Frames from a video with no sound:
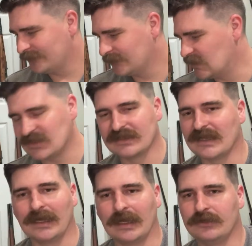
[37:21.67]
just
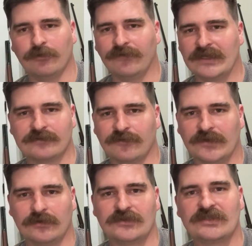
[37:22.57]
decided I'd do a face
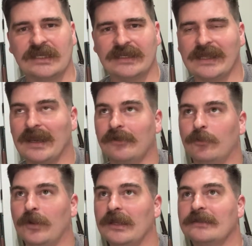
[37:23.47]
reveal. Just get that out of the
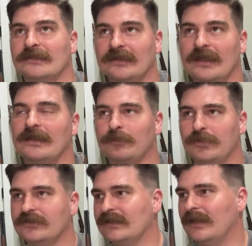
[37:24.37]
way because I kind of
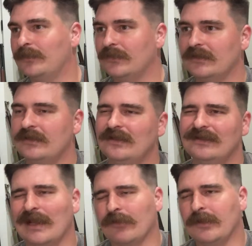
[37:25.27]
built it up.
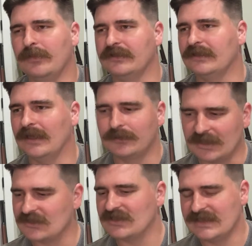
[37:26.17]
Not really built it up.
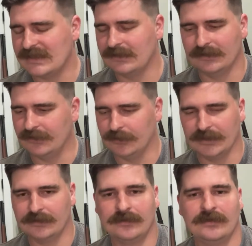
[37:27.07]
I just needed to do
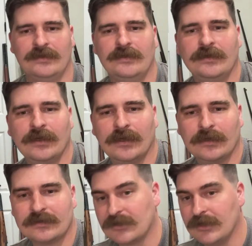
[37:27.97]
it.
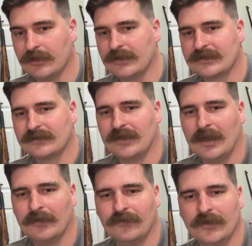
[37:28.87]
So here it is.
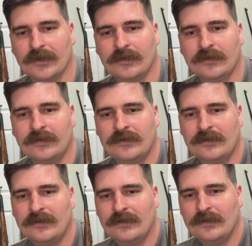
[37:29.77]
I've
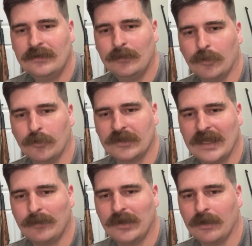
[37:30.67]
broken
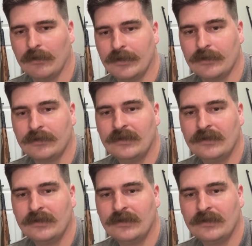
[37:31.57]
that barrier.